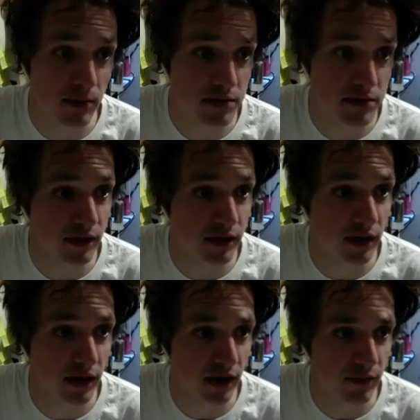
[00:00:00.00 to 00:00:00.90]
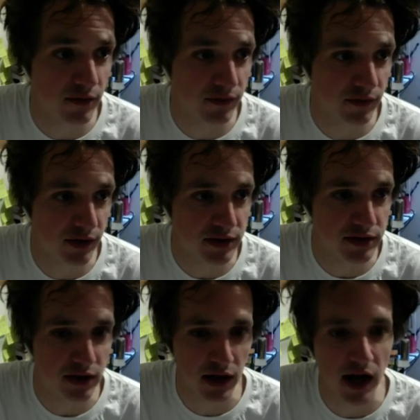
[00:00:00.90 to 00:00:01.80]
absolutely. I'm
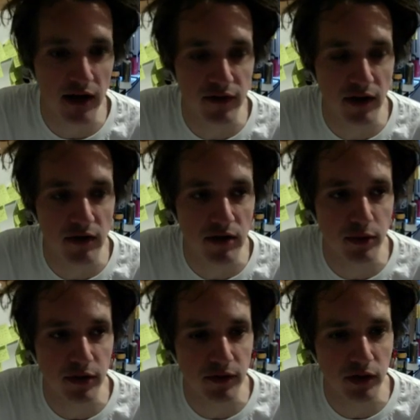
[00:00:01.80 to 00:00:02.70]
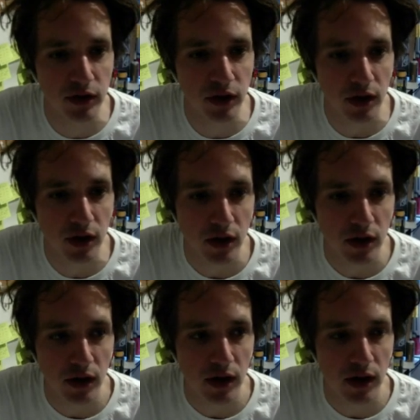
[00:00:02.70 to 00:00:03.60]
fast. I had a very brief look at
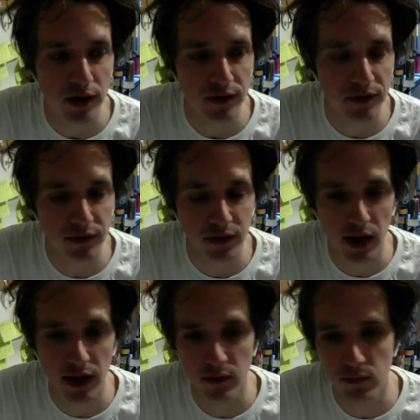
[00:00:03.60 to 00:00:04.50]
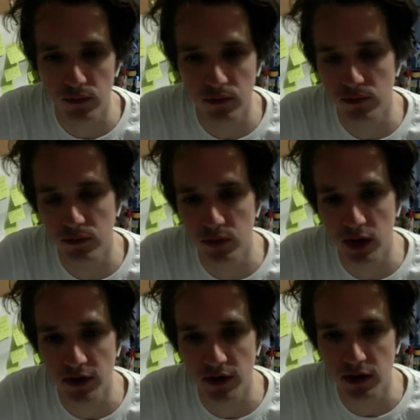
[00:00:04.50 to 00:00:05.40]
his site
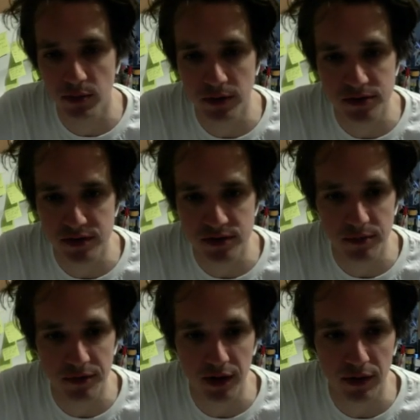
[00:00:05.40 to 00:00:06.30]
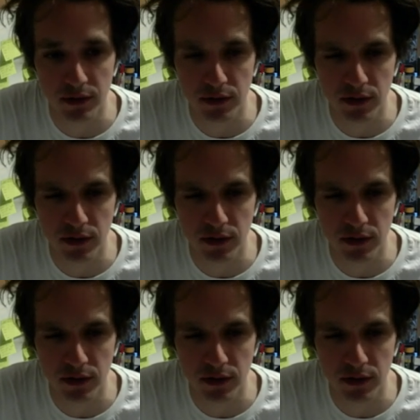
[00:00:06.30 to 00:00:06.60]
where I think he posted something